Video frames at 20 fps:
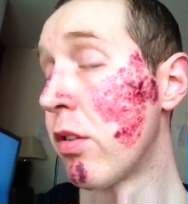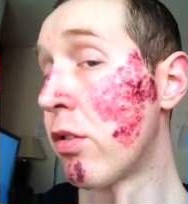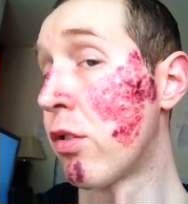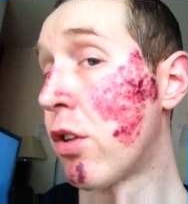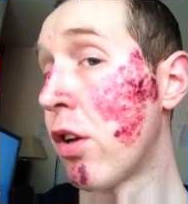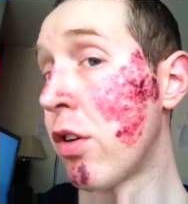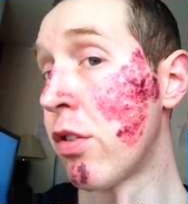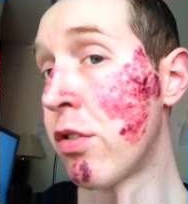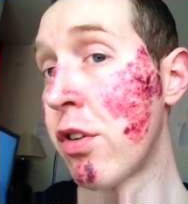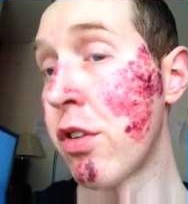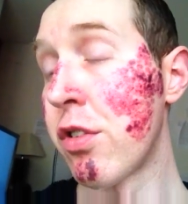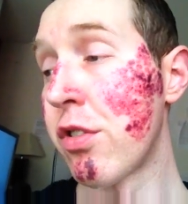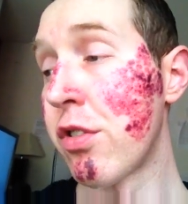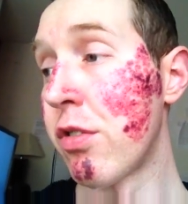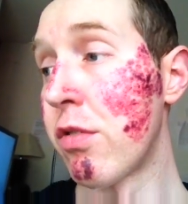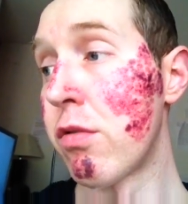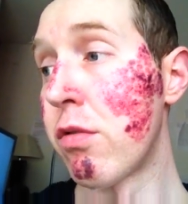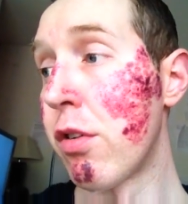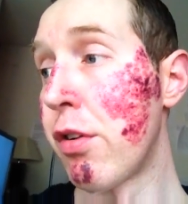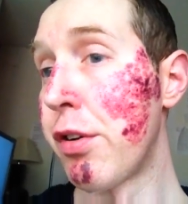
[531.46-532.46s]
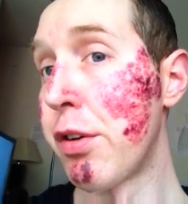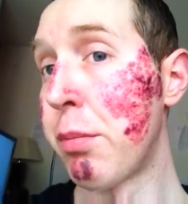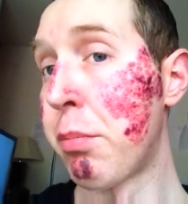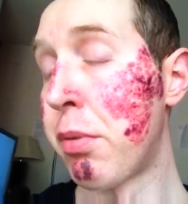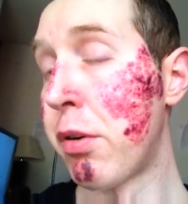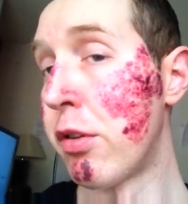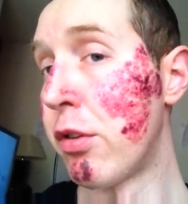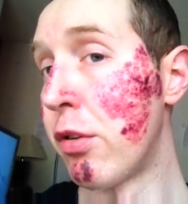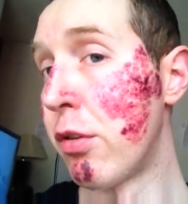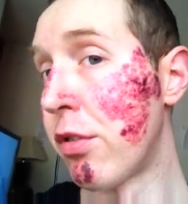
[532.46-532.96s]
doesn't really
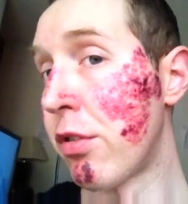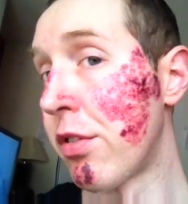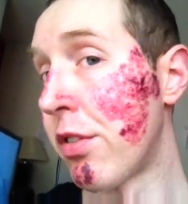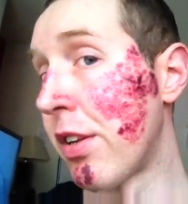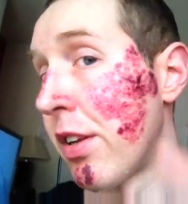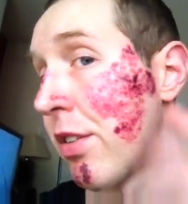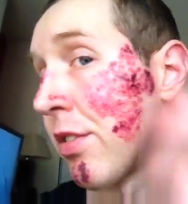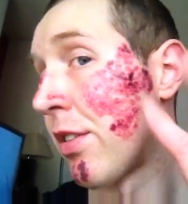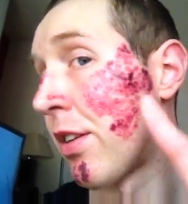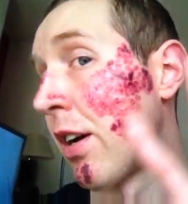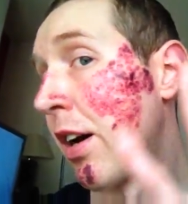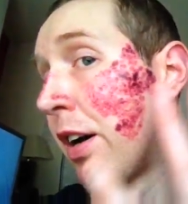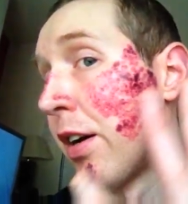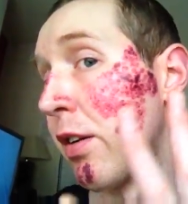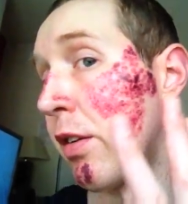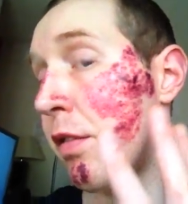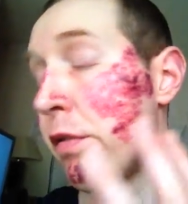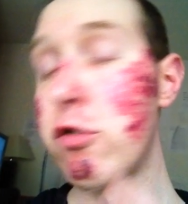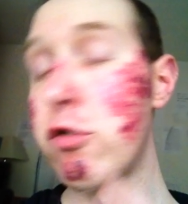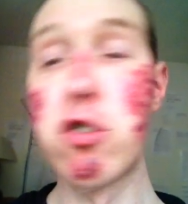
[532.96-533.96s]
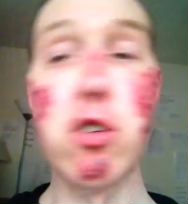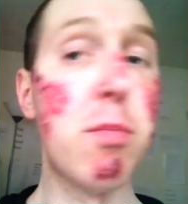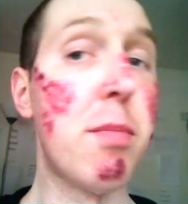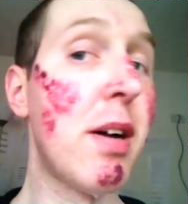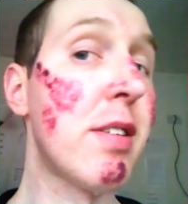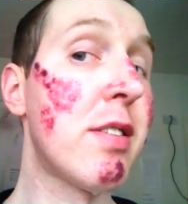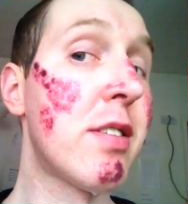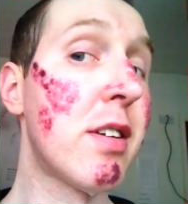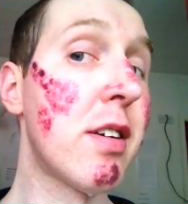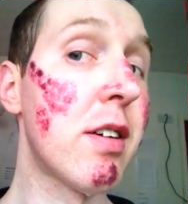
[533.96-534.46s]
produce this kind of
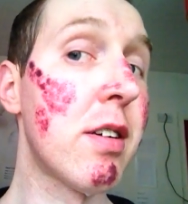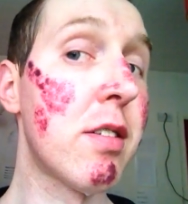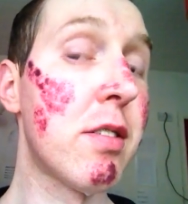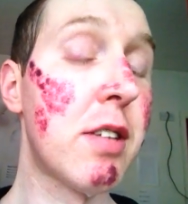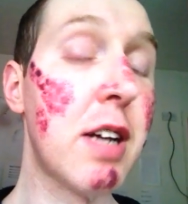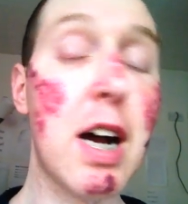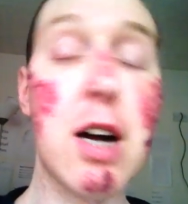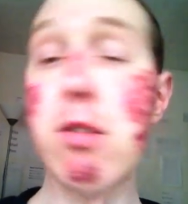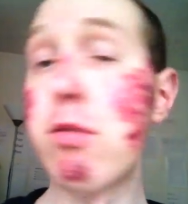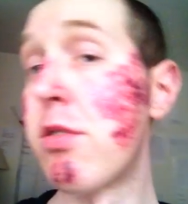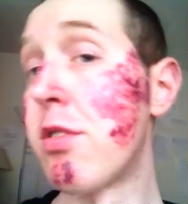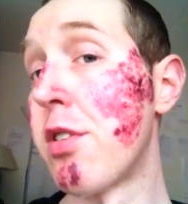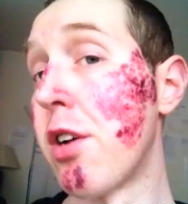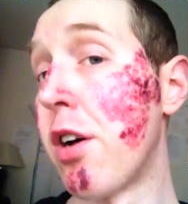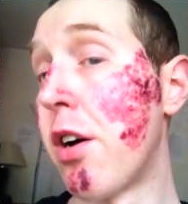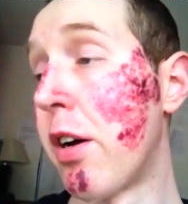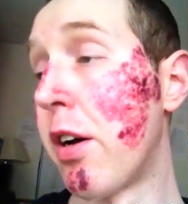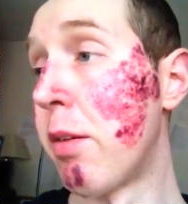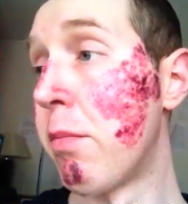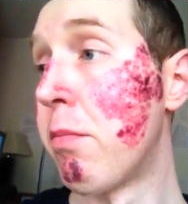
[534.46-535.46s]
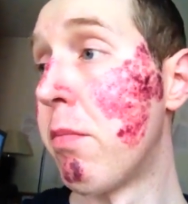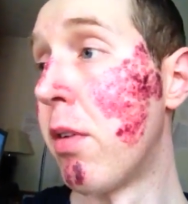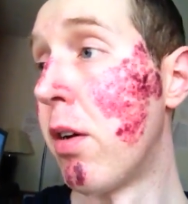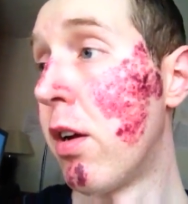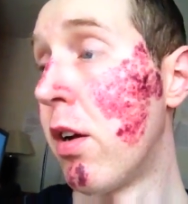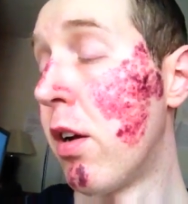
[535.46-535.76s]
dramatic downtime.